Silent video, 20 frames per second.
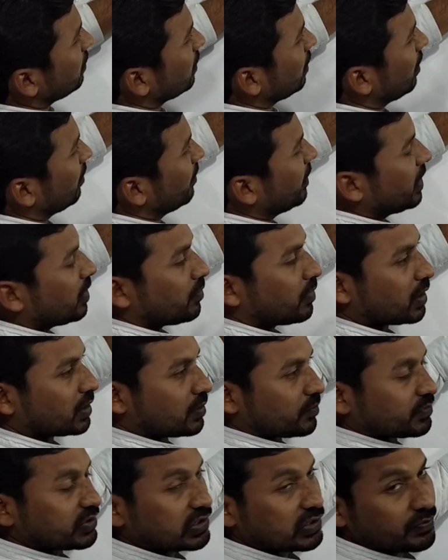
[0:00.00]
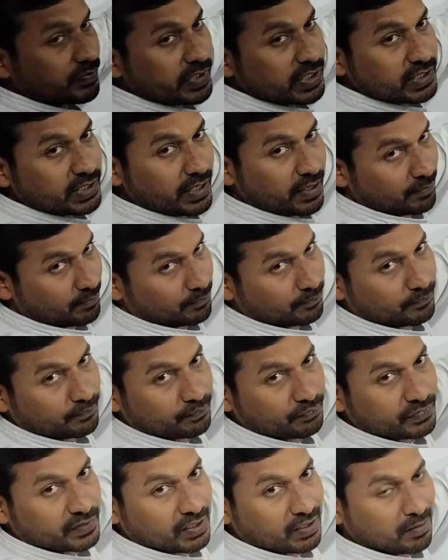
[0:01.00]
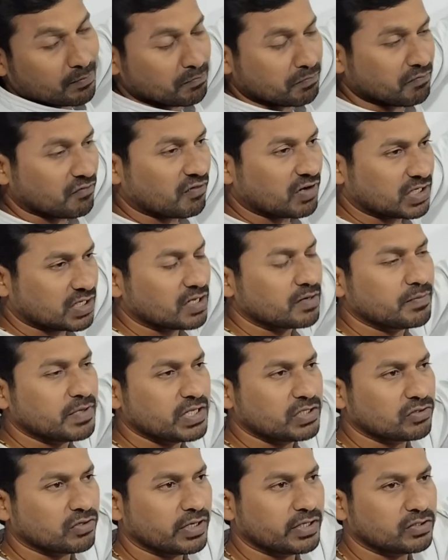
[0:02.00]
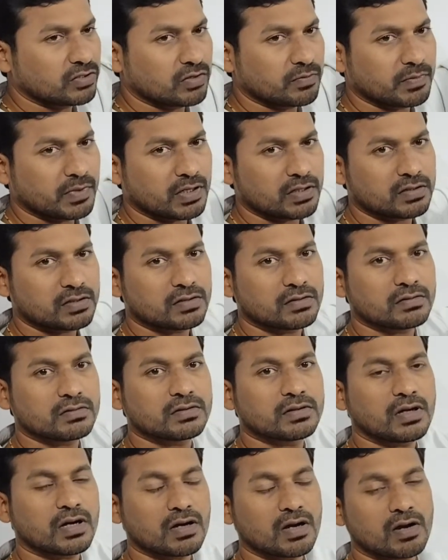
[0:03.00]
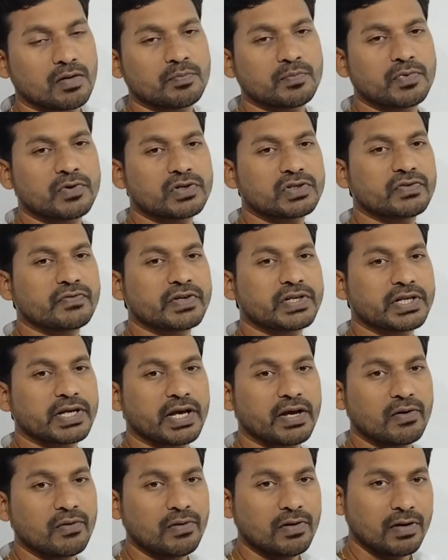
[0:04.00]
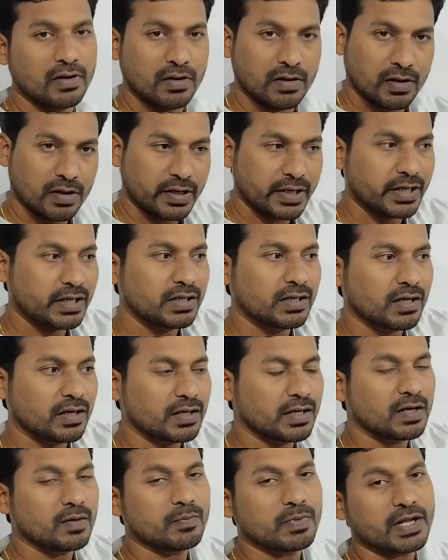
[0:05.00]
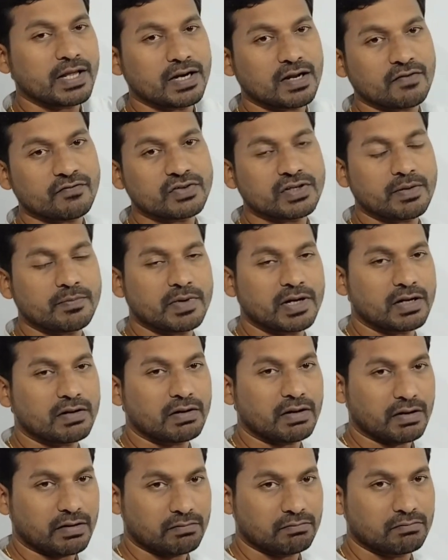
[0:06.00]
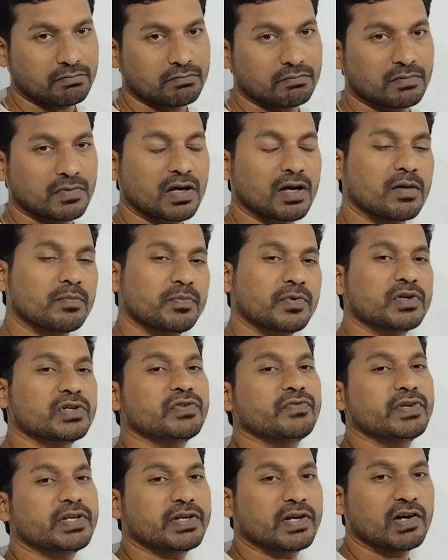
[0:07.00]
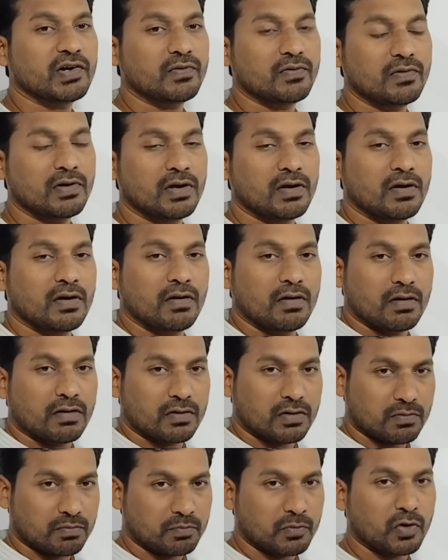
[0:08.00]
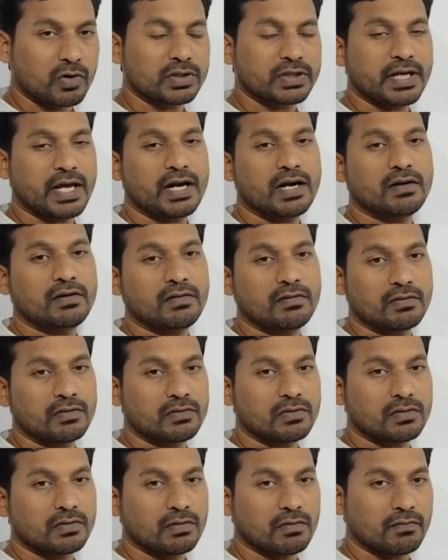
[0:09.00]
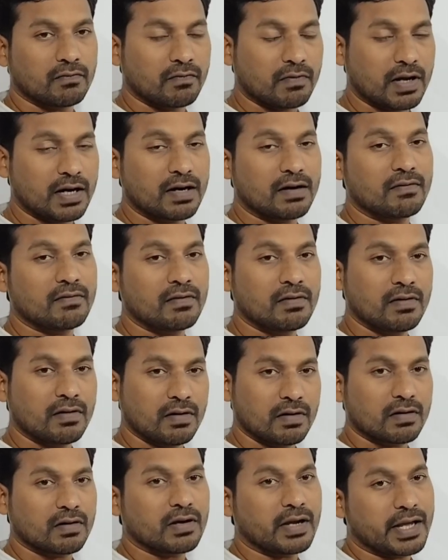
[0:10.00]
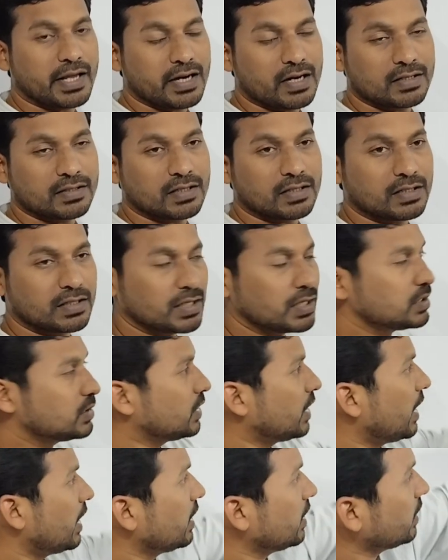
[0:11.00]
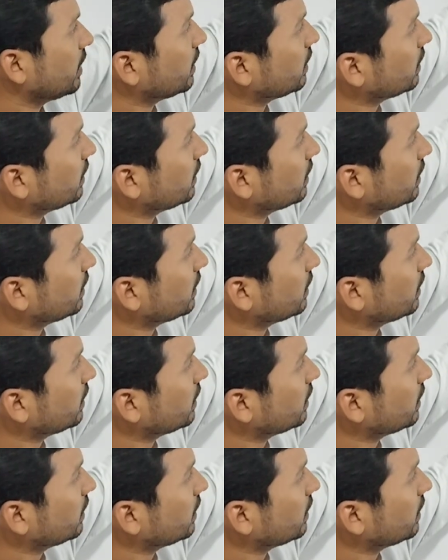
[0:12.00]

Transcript: top and bottom should be same. What are mesoisomers? The compounds which have internal plane of symmetry, compounds which have more than one chiral centers and